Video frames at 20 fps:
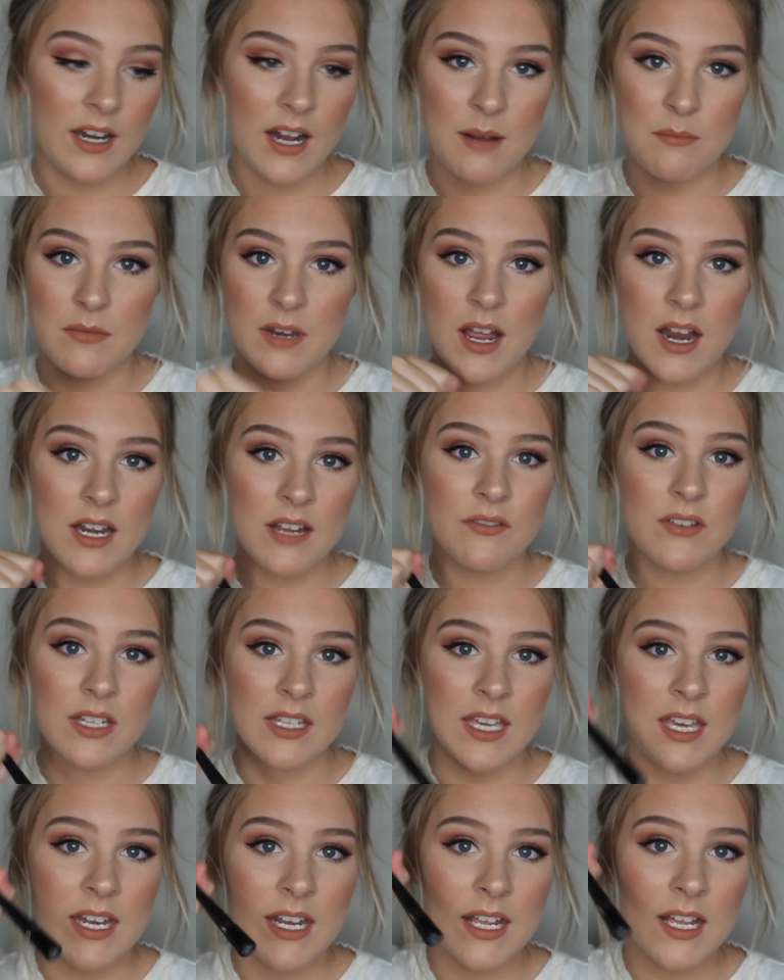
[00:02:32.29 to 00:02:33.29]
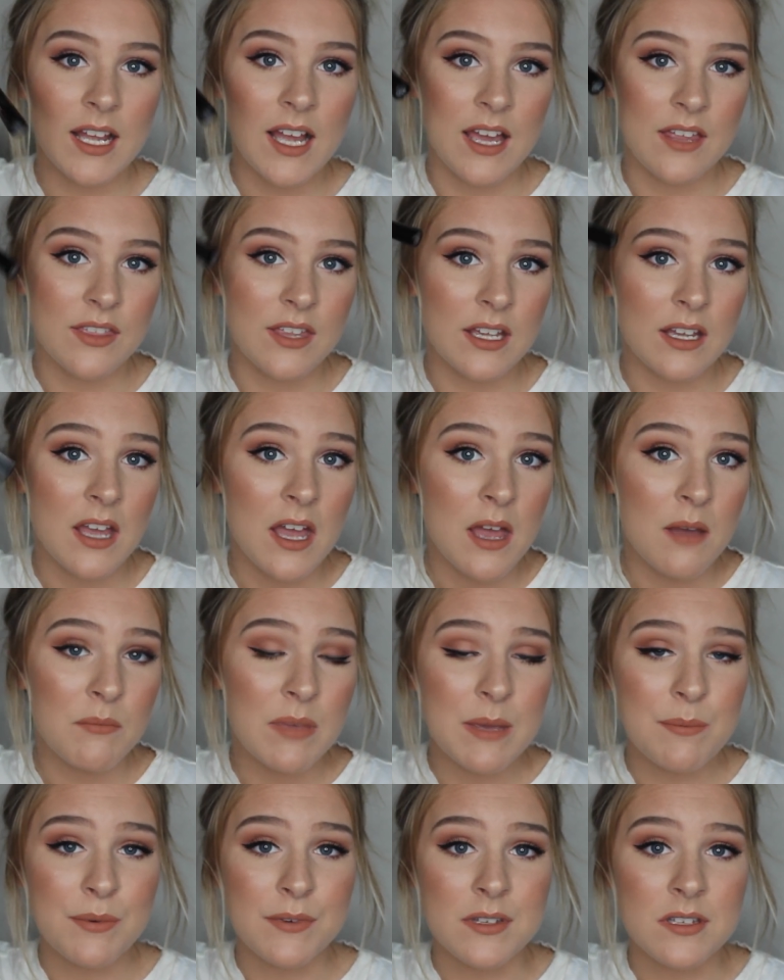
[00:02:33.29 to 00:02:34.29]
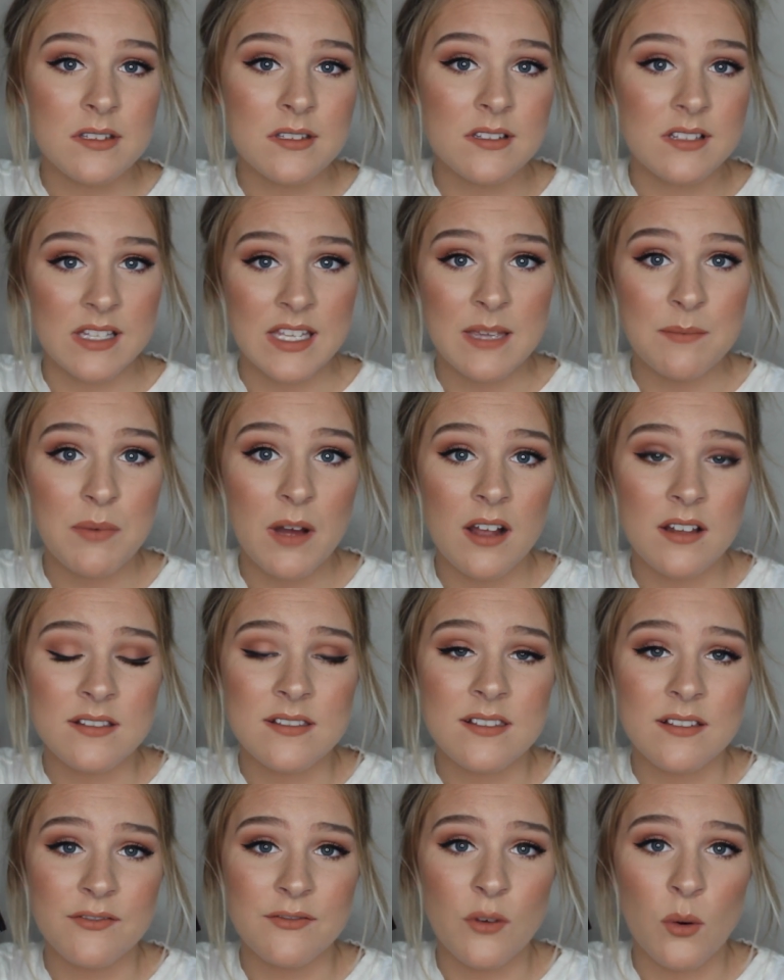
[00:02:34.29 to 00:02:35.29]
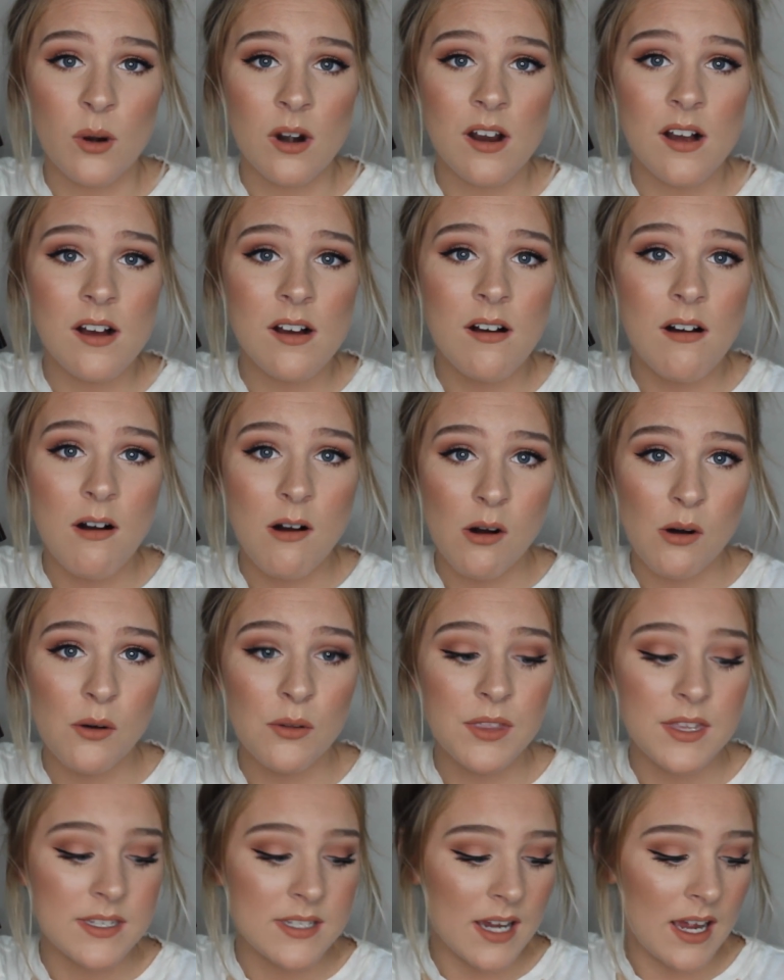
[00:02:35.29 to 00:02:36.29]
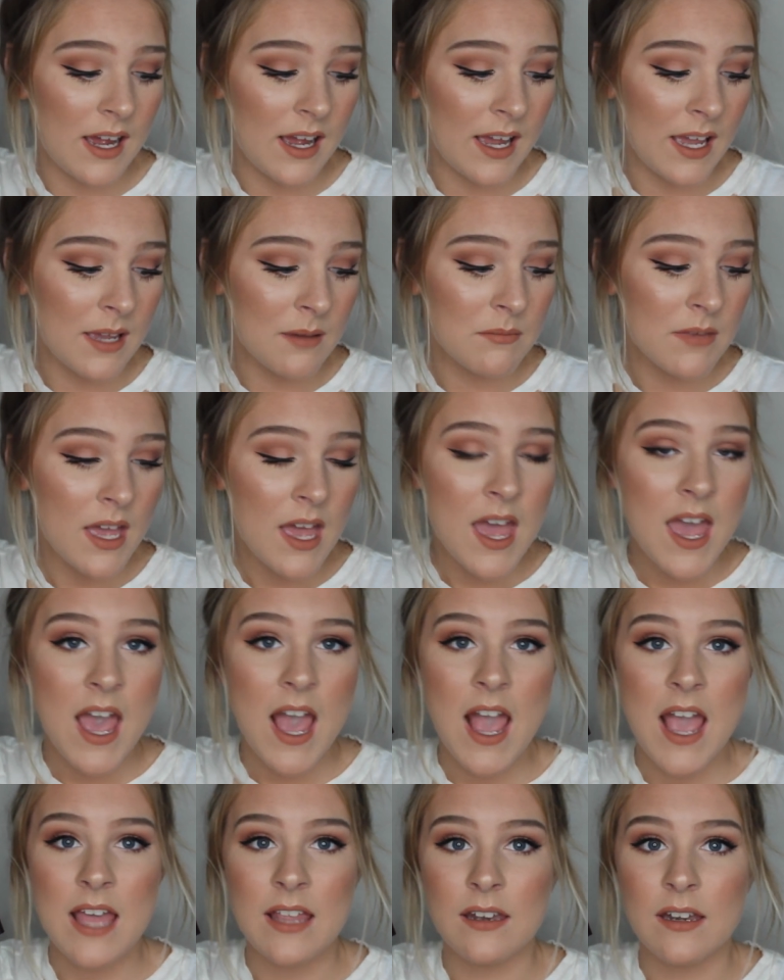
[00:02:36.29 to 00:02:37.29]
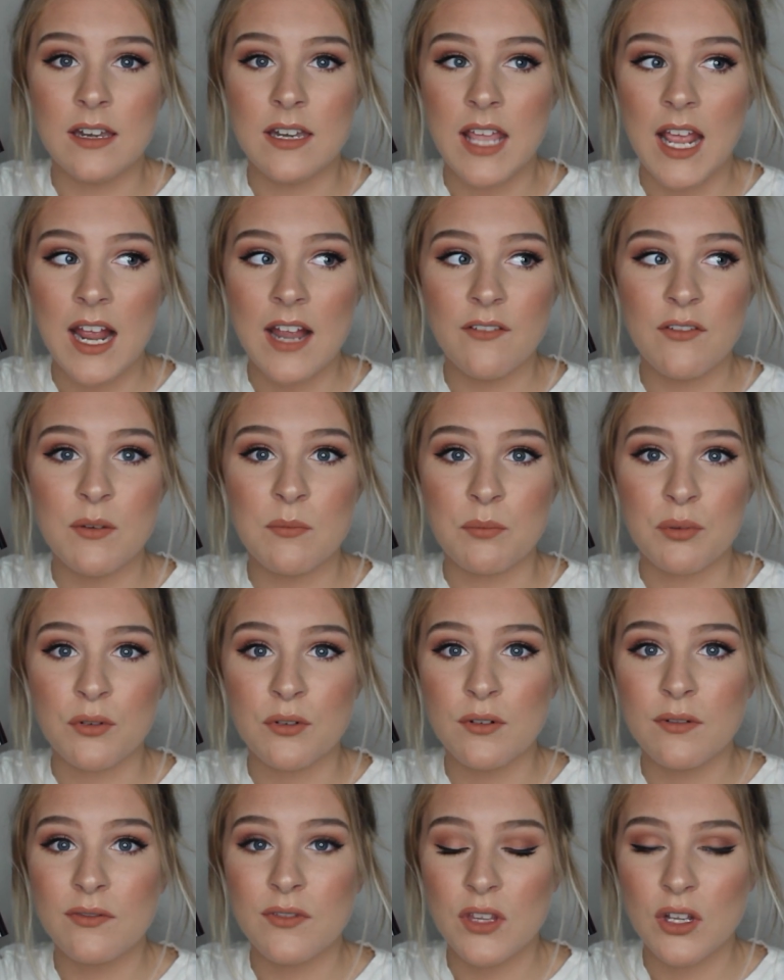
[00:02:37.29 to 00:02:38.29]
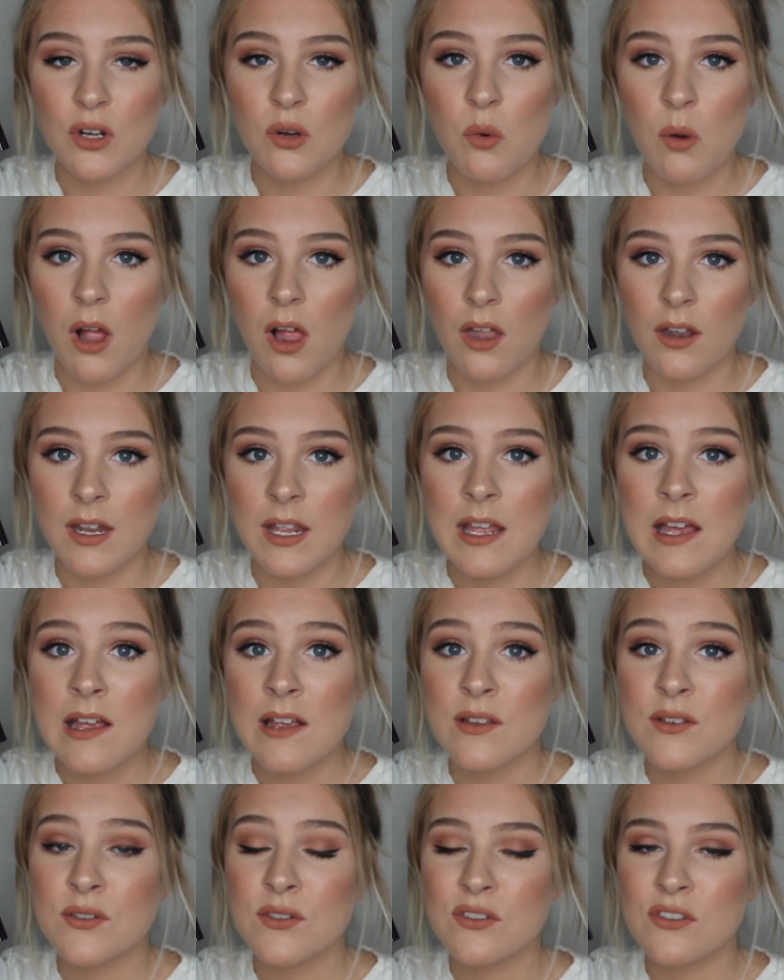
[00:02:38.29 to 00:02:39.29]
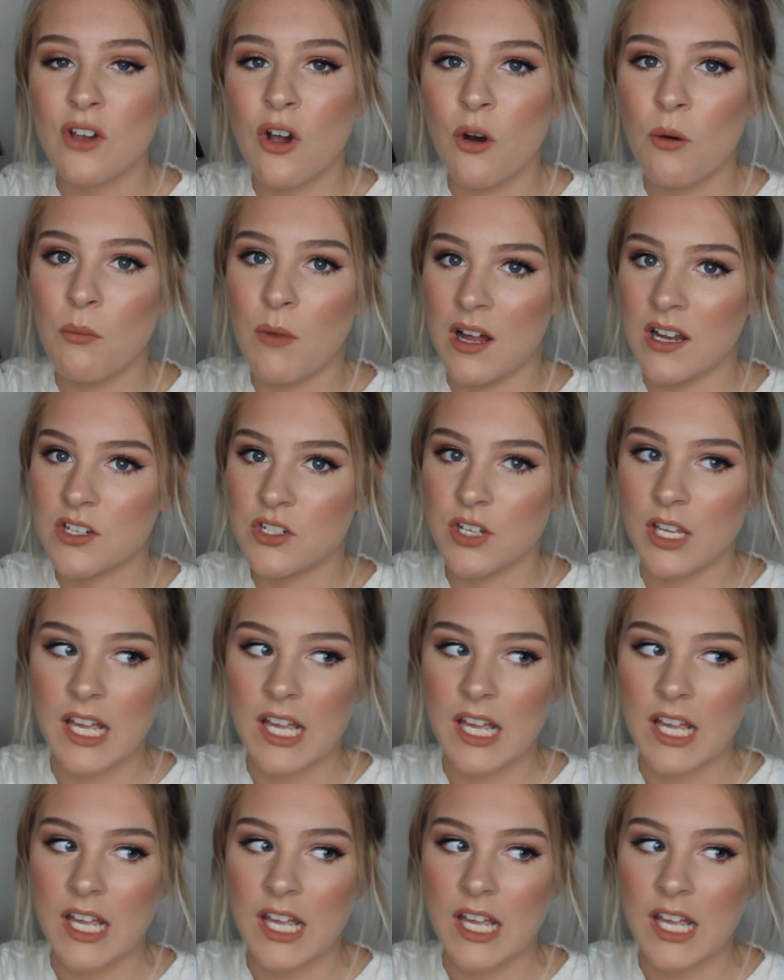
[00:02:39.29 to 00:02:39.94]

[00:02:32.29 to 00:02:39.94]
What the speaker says: I'm not even kidding. I think people sleep on Sephora all the time, and they have improved their quality so much.